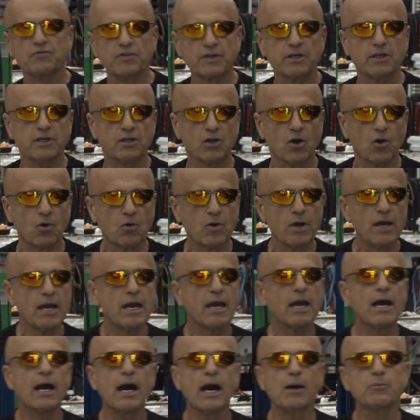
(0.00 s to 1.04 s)
video,
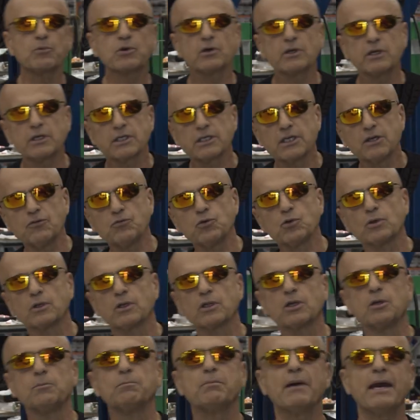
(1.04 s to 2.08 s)
I'm going to give you a
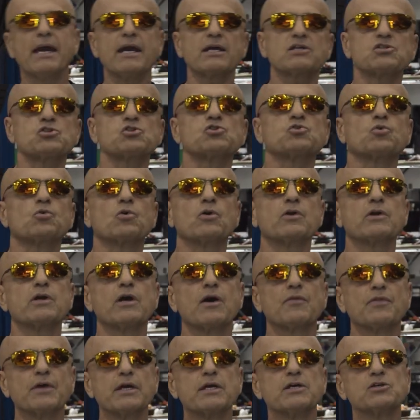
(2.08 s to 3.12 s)
little backstory
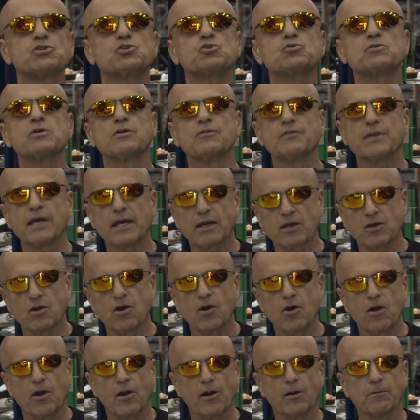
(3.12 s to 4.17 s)
on the history of that
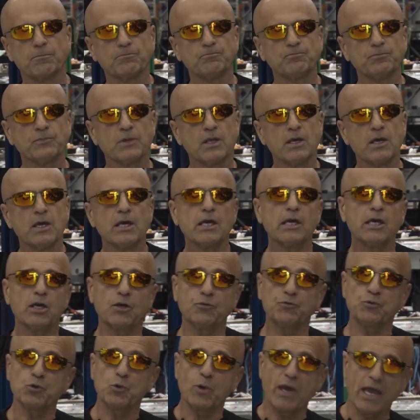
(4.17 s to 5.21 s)
car.
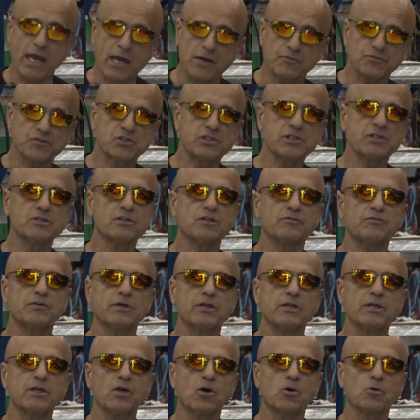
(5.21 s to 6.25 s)
If you have seen the
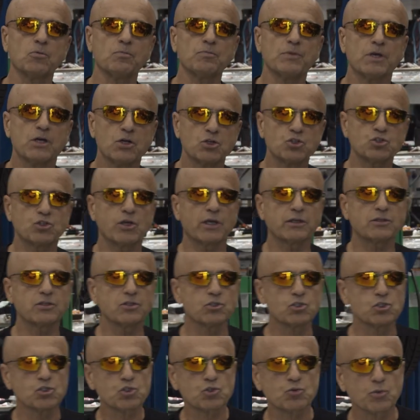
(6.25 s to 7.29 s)
video, check the
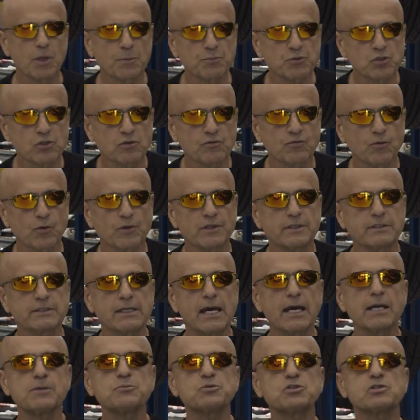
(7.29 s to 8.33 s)
description for the
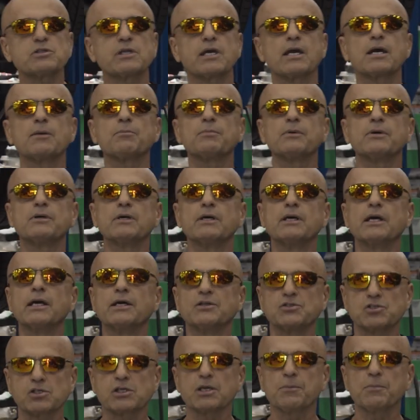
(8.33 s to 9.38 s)
timestamp
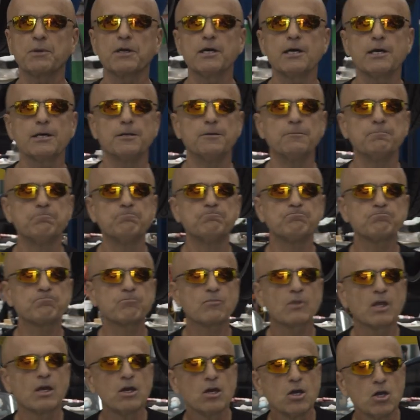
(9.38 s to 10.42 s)
and skip ahead.
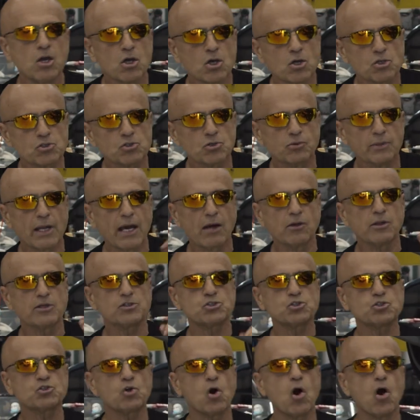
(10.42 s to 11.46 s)
So now
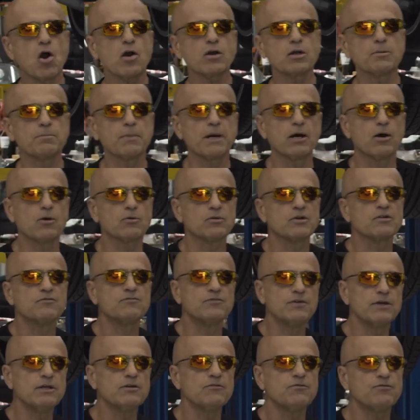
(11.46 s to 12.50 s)
let's talk about
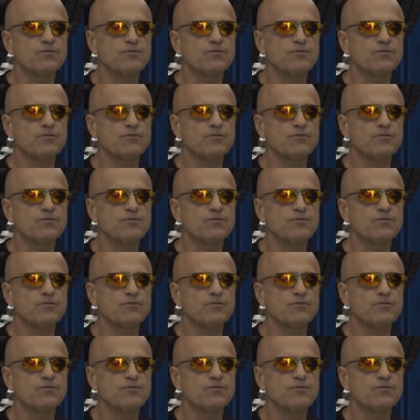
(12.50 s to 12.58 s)
VIN